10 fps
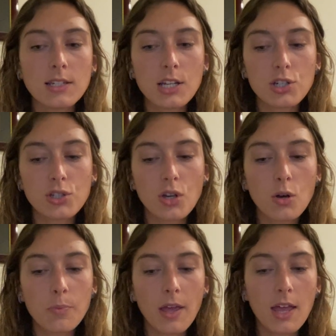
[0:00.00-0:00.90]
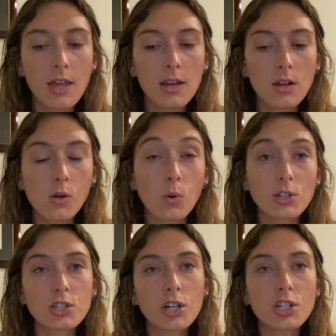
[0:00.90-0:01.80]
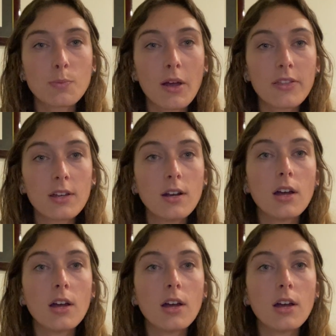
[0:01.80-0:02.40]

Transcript: dish soap and cornstarch method.